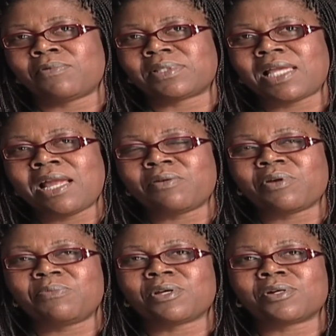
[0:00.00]
I was
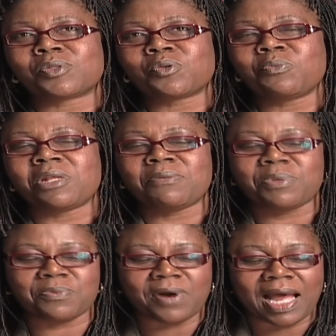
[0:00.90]
angry because so many
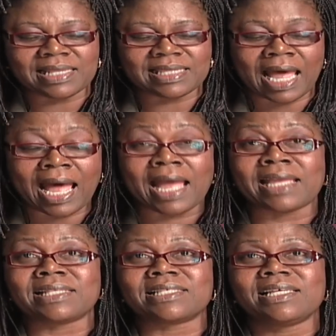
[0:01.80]
people had
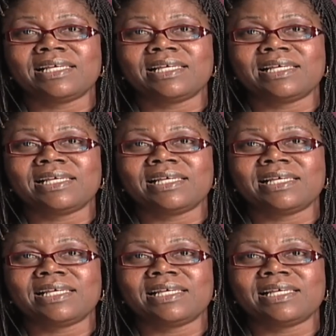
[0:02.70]
died.